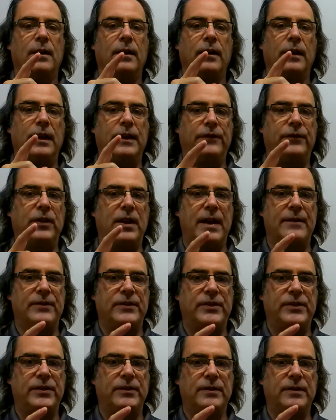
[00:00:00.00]
if you have a
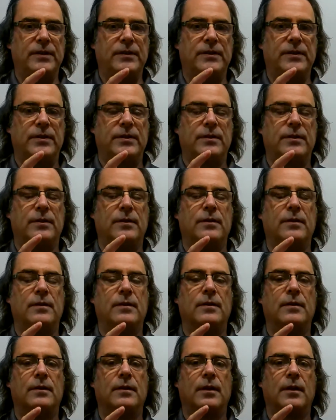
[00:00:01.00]
student
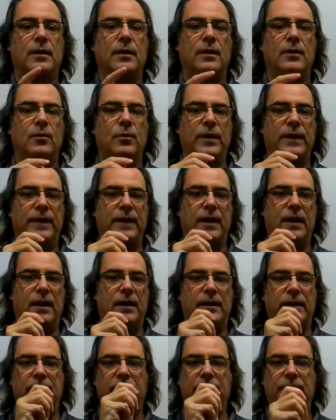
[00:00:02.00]
with a
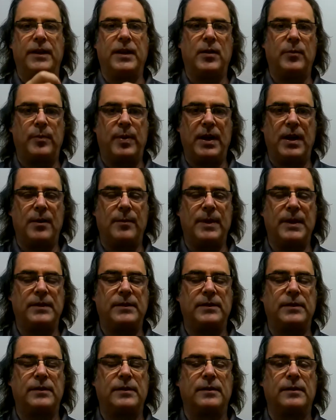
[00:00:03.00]
hearing impairment,